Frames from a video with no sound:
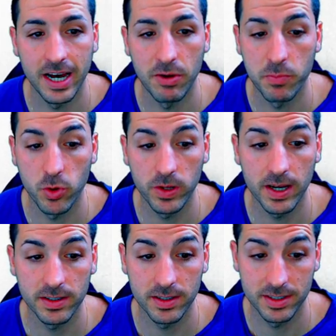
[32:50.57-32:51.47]

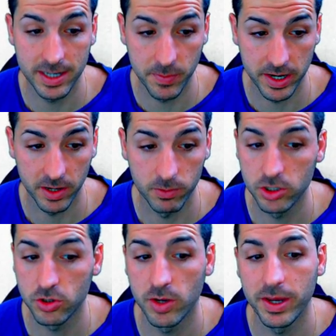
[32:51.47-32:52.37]
product summary, which is
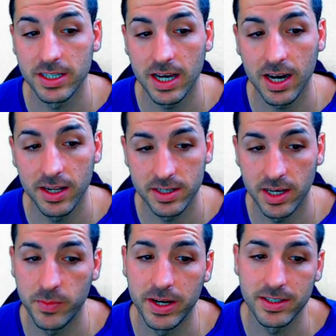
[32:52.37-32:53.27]
going to be exactly the
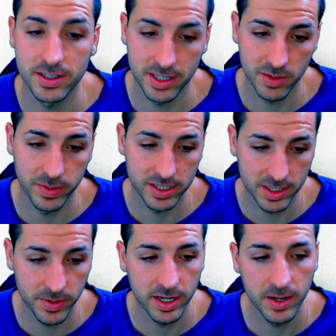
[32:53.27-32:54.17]
same as the segment
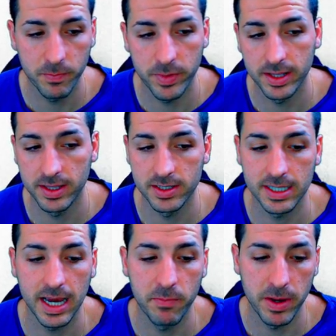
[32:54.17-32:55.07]
summary, but this
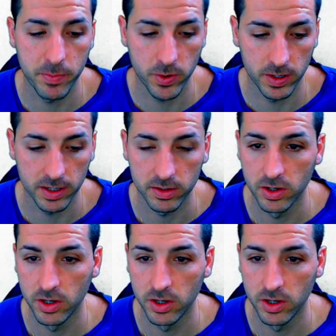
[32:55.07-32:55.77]
time by product.